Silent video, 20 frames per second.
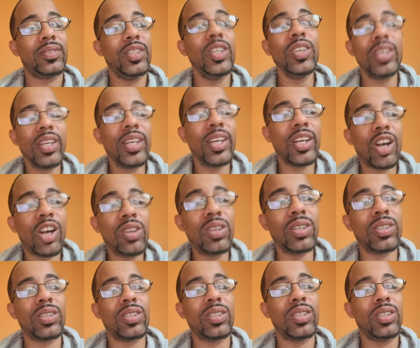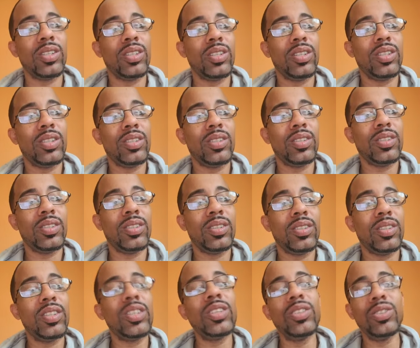You can get hurt.
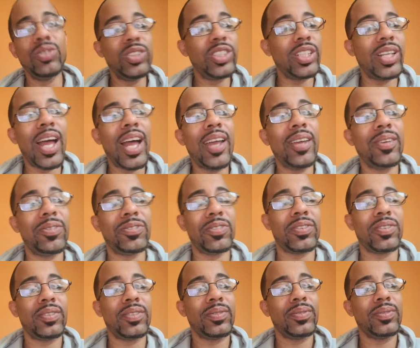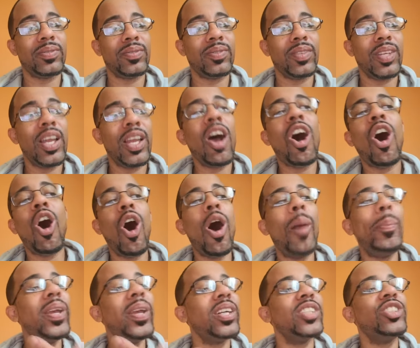You lose your life.
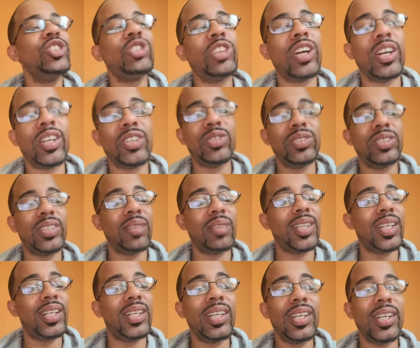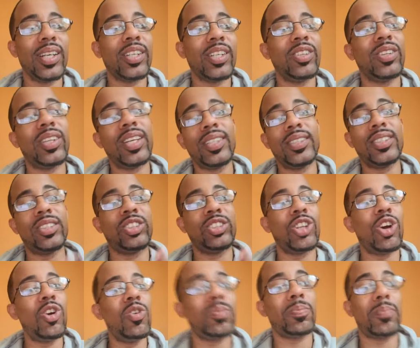All because you're trying to do something good. You think it's a
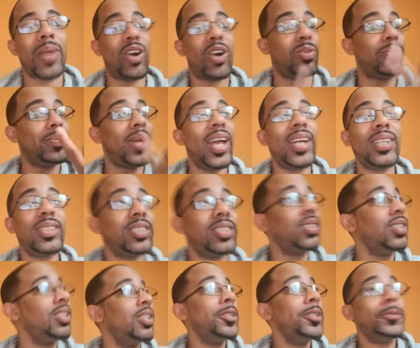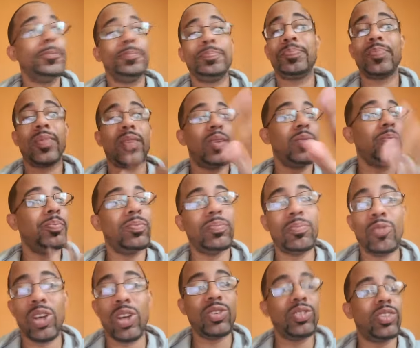joke? Malcolm X,
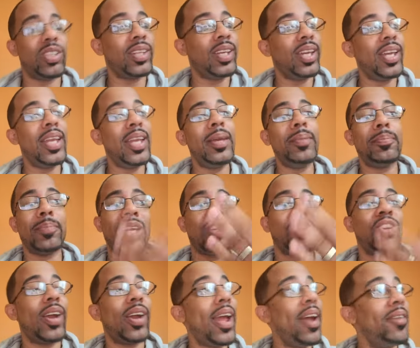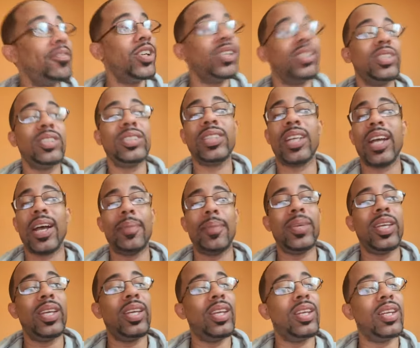Martin Luther King, Medgar Evers. I
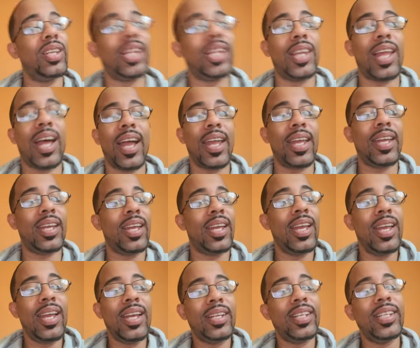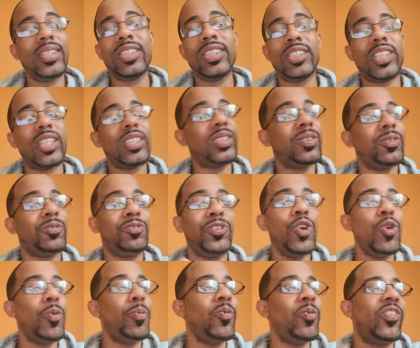mean, like, these are just a
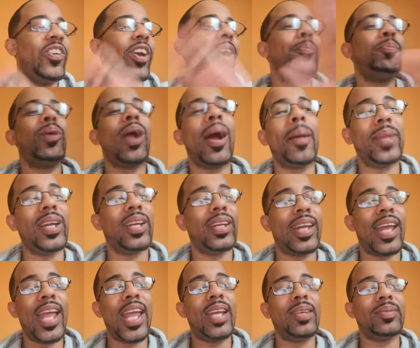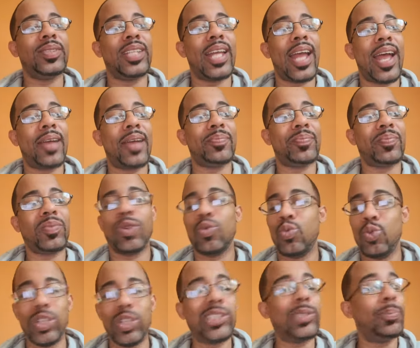few very prominent names that
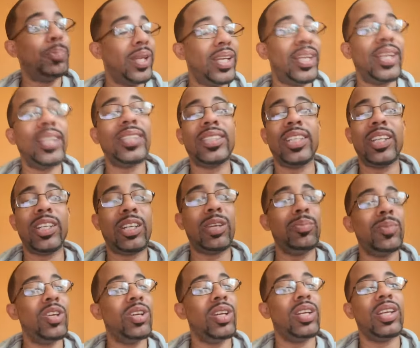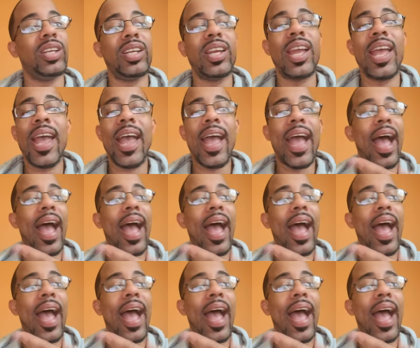were speaking to the community,